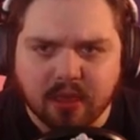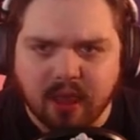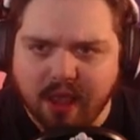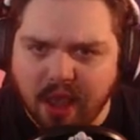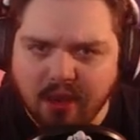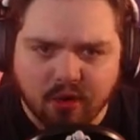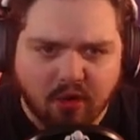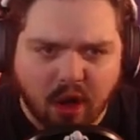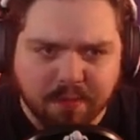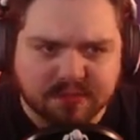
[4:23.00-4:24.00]
I got your
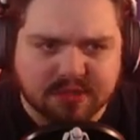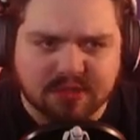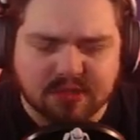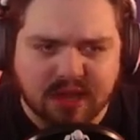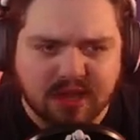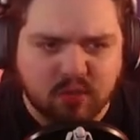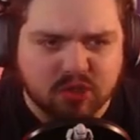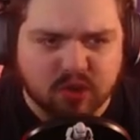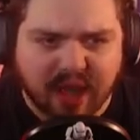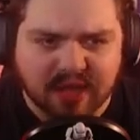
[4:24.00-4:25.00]
crops. I did
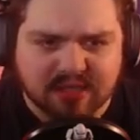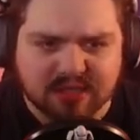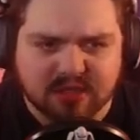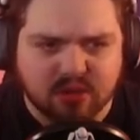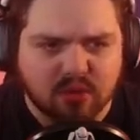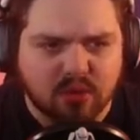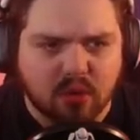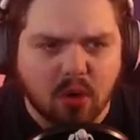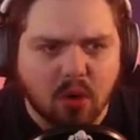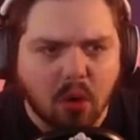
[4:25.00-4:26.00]
what you asked.
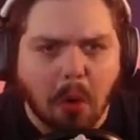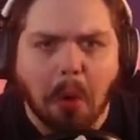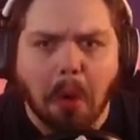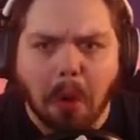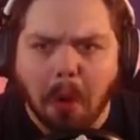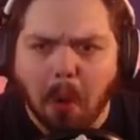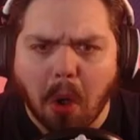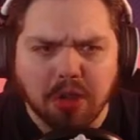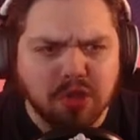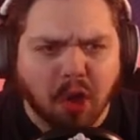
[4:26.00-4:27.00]

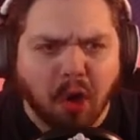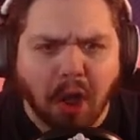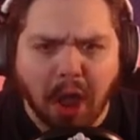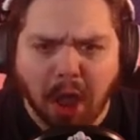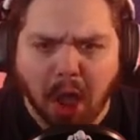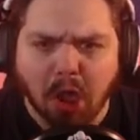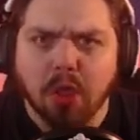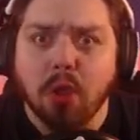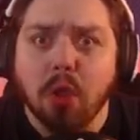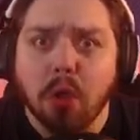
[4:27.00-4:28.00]
What the hell?
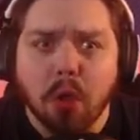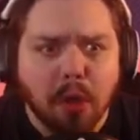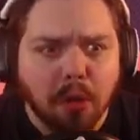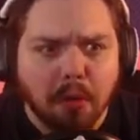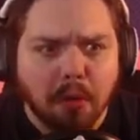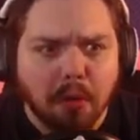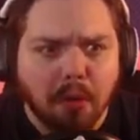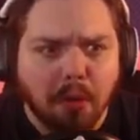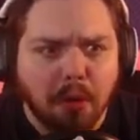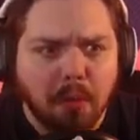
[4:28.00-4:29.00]

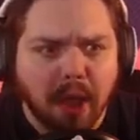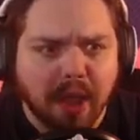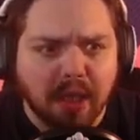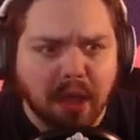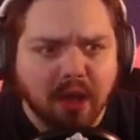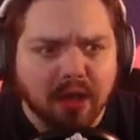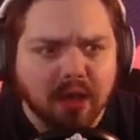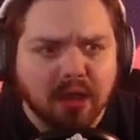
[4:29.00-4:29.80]
Oh my god.